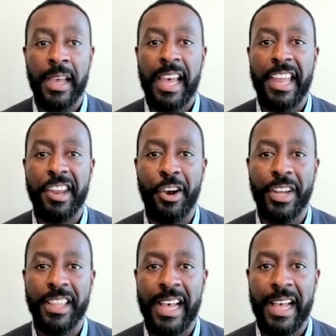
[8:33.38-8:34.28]
and
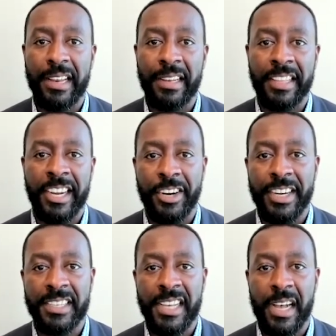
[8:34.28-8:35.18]
knowing that there
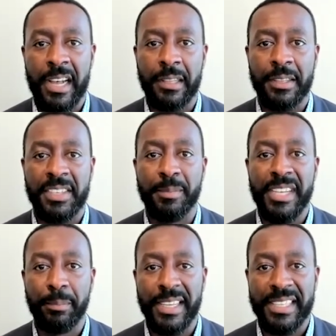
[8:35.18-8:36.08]
is some
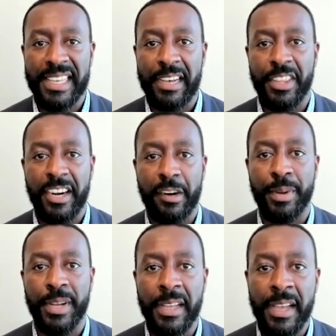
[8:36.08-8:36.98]
templates out there,
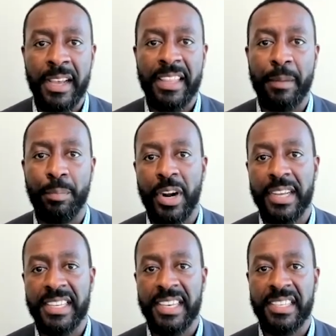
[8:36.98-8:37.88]
but that
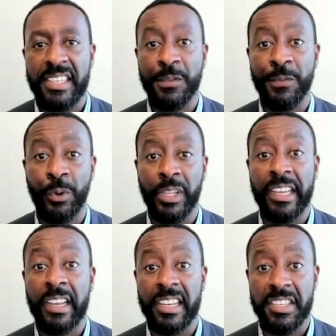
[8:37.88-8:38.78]
process is
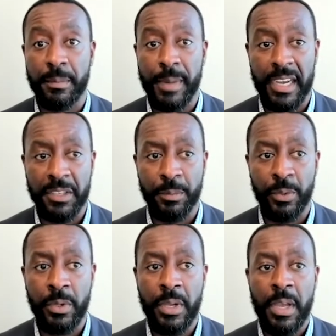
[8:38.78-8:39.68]
fully
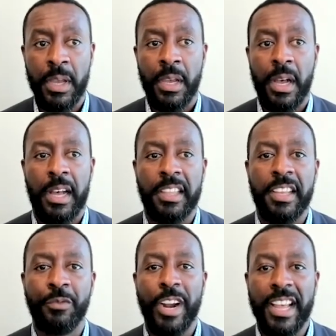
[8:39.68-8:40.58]
customizable.
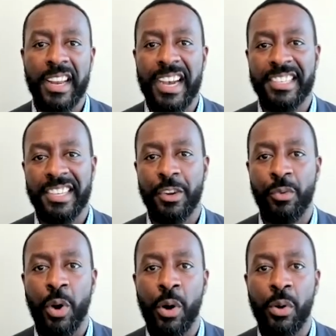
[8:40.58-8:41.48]
Then recognizing the
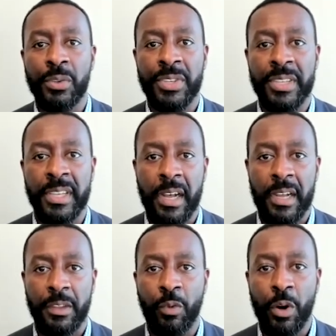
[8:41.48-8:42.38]
roles
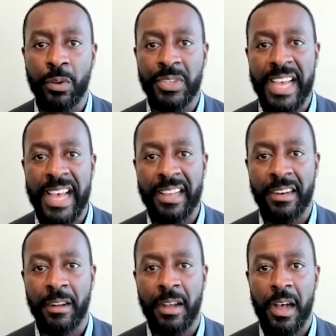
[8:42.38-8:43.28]
that
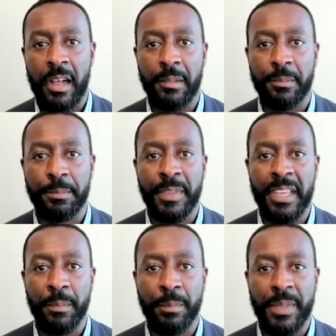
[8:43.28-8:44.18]

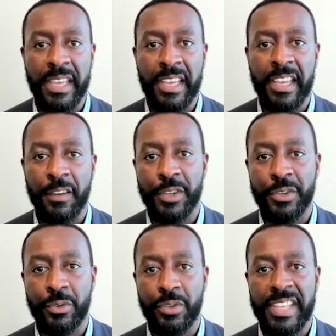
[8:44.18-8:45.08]
the
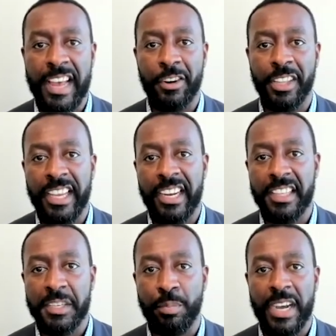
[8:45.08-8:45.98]
individuals that are leading
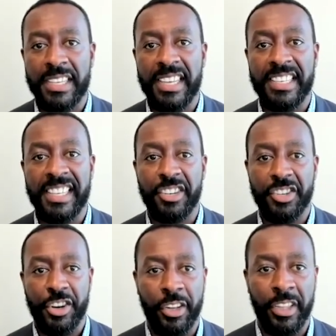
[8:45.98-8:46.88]
this process
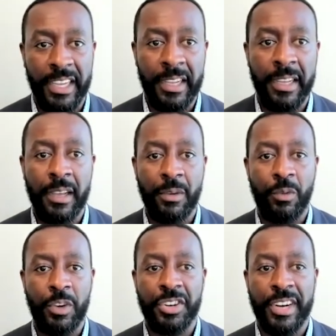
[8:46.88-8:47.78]
internally,
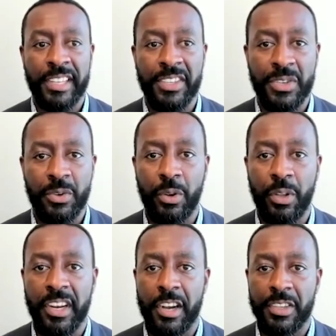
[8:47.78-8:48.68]
which are at the
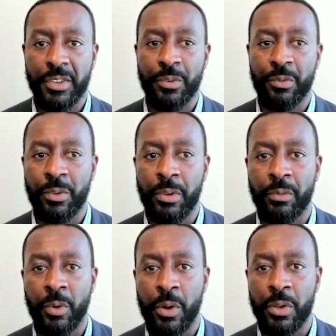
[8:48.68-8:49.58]
school, and also the
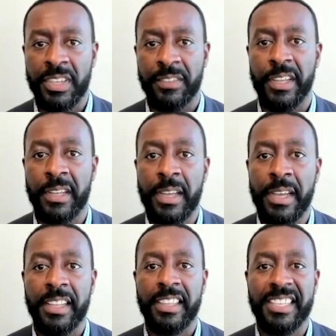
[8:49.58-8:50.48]
roles of
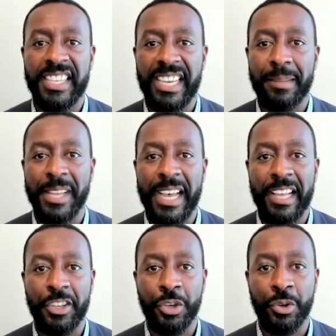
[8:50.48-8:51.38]
the team
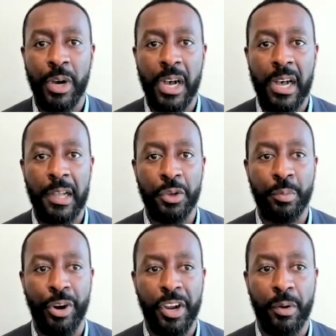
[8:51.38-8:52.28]
that you
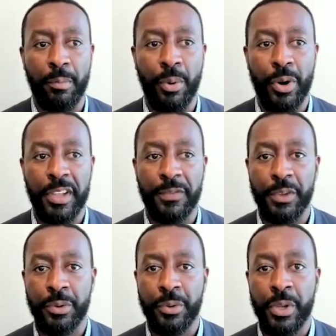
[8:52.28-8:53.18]
bring on board if
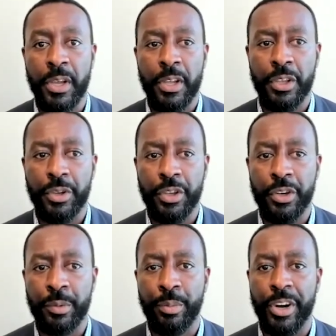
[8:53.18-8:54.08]
you
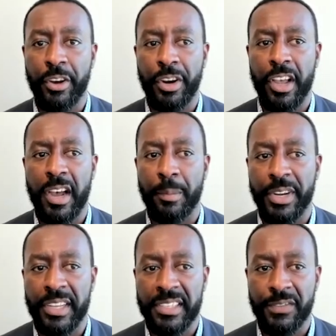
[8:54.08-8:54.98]
do bring on a
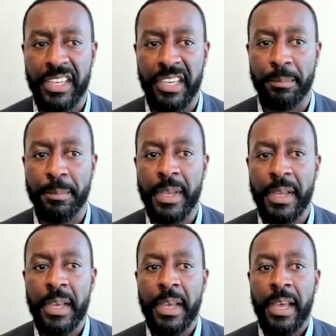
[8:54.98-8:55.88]
comprehensive team.
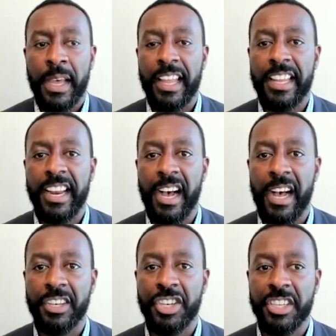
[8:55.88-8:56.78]
And then
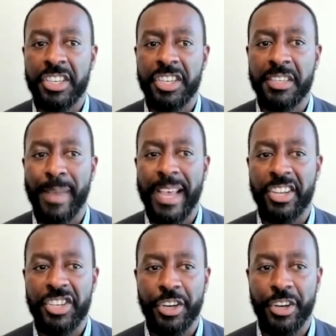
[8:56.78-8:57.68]
just
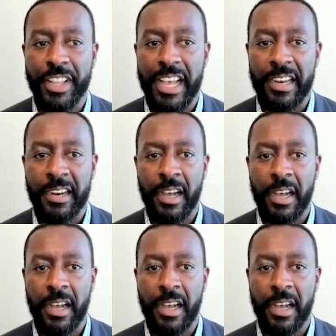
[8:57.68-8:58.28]
making sure that